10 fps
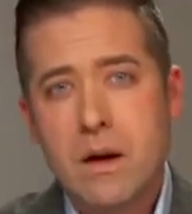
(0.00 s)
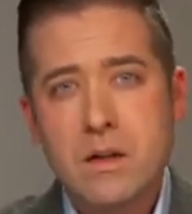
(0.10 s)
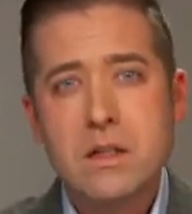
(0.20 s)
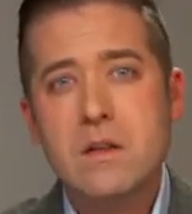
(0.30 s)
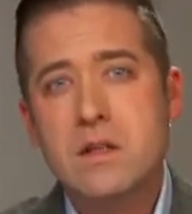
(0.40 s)

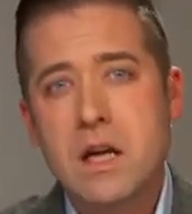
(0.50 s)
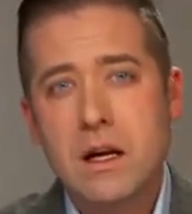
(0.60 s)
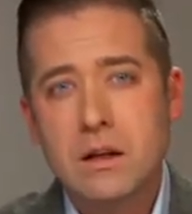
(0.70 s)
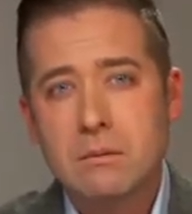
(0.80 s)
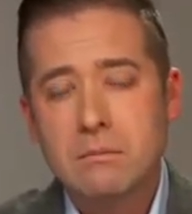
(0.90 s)
Our Steve
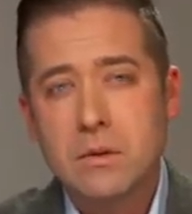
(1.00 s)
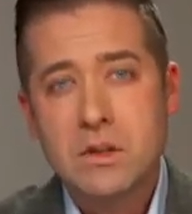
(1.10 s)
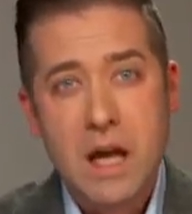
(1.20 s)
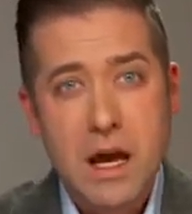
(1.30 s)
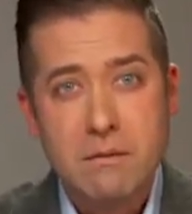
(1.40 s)
Stager
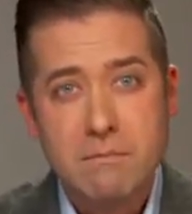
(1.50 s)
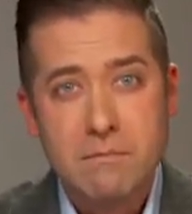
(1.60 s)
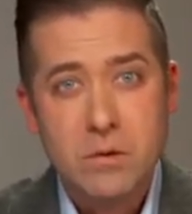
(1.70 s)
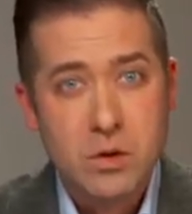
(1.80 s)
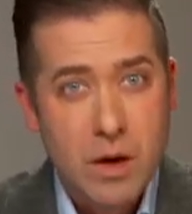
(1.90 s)
looks ahead
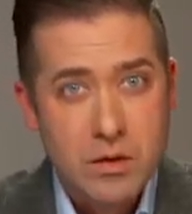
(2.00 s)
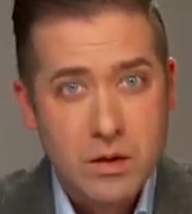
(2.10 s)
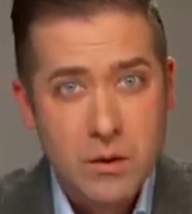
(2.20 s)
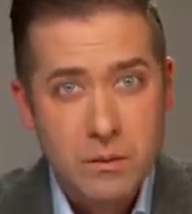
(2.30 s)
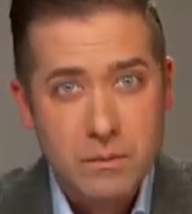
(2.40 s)
to
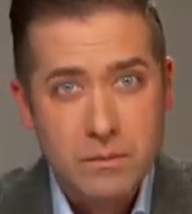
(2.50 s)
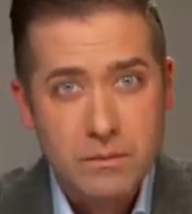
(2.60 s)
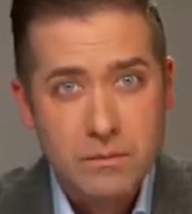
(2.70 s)
round 2.